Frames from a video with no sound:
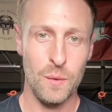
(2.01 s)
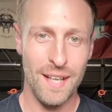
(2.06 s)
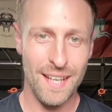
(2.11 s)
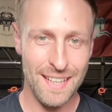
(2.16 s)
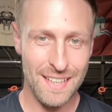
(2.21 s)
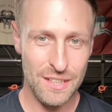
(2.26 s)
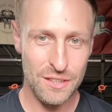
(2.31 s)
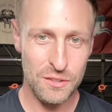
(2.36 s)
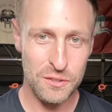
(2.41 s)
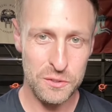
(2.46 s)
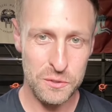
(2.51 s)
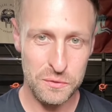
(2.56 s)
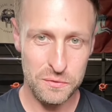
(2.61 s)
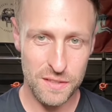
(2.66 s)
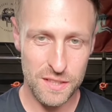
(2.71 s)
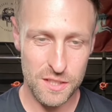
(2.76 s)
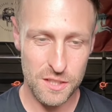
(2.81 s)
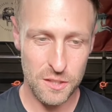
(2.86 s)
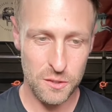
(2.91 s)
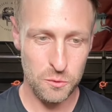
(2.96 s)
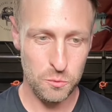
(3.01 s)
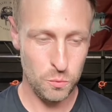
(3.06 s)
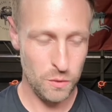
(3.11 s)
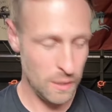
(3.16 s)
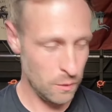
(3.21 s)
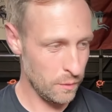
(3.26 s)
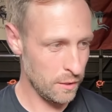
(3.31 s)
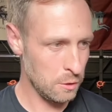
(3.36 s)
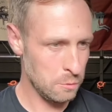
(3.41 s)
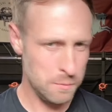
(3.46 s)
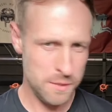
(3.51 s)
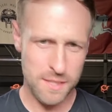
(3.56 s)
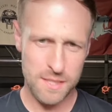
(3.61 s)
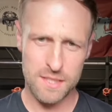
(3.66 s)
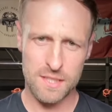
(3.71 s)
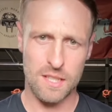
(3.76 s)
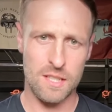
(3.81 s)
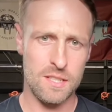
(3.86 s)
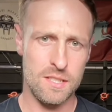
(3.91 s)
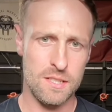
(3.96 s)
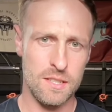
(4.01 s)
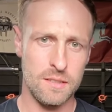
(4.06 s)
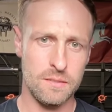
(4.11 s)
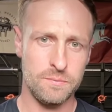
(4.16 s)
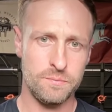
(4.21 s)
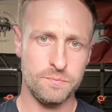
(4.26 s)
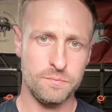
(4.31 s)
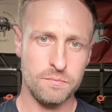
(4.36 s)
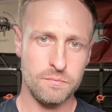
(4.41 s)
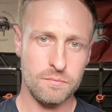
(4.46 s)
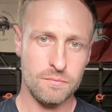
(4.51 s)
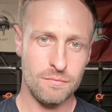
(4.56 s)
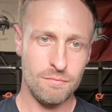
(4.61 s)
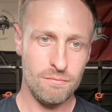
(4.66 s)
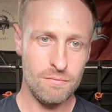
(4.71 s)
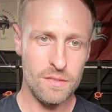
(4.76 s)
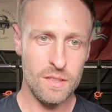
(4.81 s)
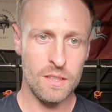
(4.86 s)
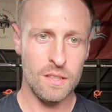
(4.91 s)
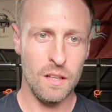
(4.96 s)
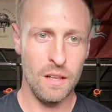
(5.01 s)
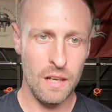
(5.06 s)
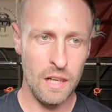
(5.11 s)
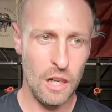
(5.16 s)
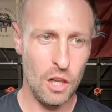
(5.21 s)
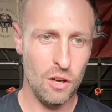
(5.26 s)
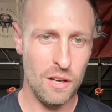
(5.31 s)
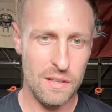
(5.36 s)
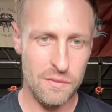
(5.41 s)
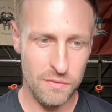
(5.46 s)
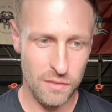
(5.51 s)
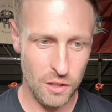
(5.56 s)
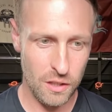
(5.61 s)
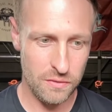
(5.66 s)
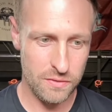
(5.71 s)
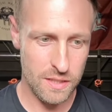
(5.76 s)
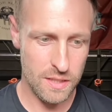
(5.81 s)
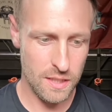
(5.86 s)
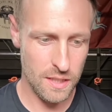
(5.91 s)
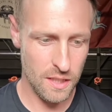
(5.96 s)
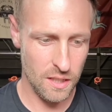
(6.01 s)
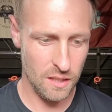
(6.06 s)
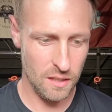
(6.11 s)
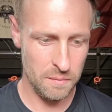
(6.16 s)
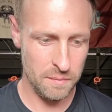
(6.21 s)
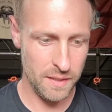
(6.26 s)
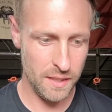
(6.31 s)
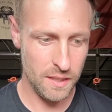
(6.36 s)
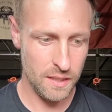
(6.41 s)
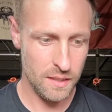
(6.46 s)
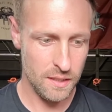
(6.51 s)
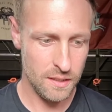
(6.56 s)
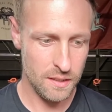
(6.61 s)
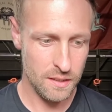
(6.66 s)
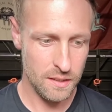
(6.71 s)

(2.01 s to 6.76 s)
a new video where we're going to be discussing life after the army.